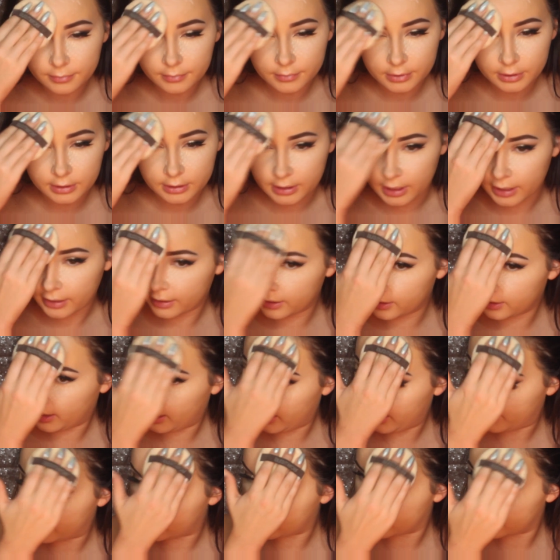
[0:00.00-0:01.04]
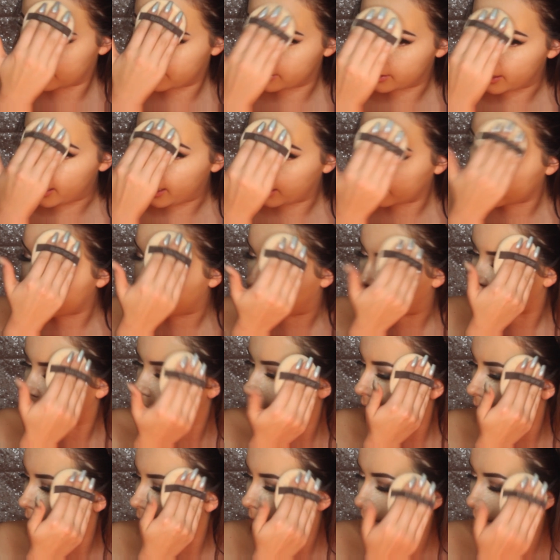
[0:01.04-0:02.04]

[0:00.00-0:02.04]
skin that isn't set, like